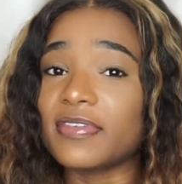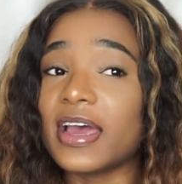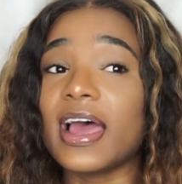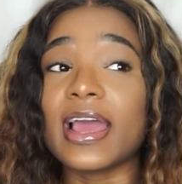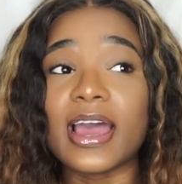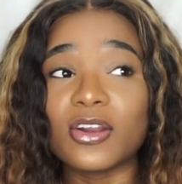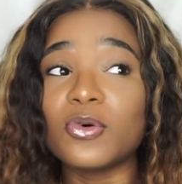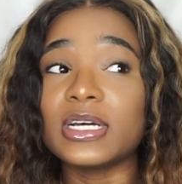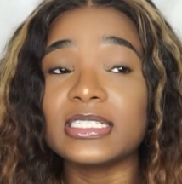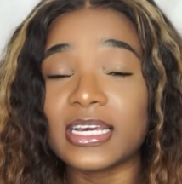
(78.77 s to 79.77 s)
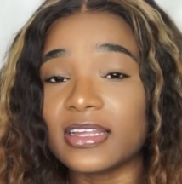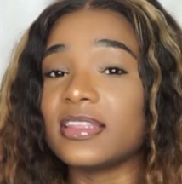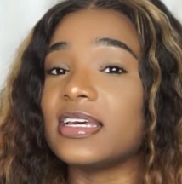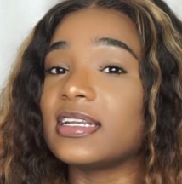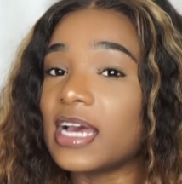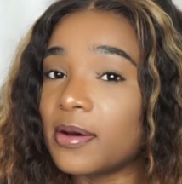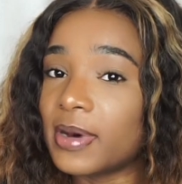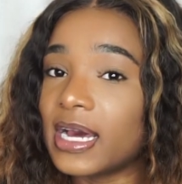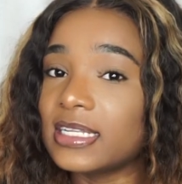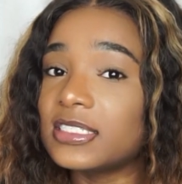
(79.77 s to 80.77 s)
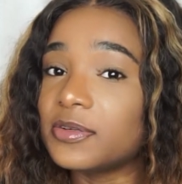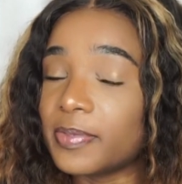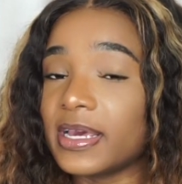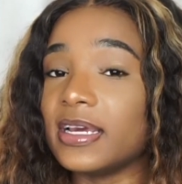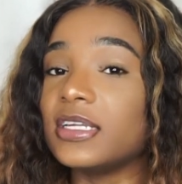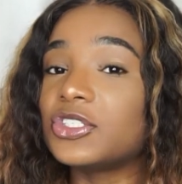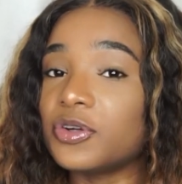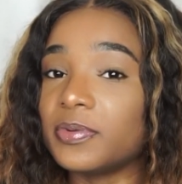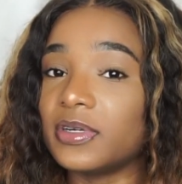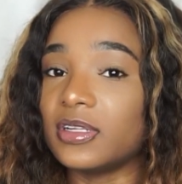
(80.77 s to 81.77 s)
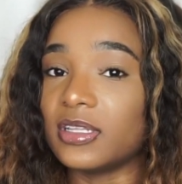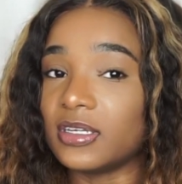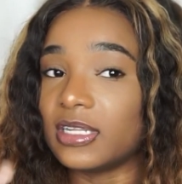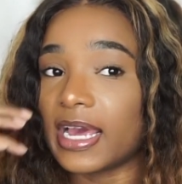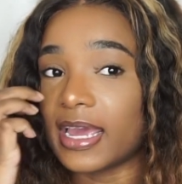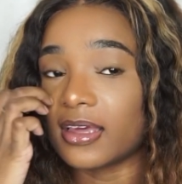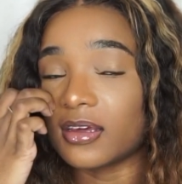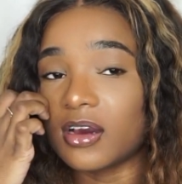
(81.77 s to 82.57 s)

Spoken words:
I don't want anything that bad to pay triple the like